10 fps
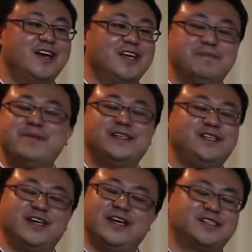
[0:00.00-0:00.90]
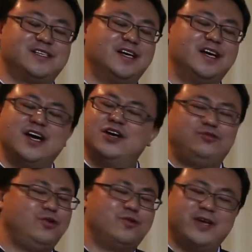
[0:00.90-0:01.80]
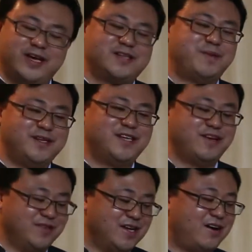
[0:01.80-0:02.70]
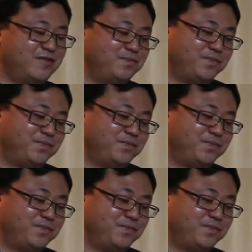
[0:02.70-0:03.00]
in Beijing, is really expensive now.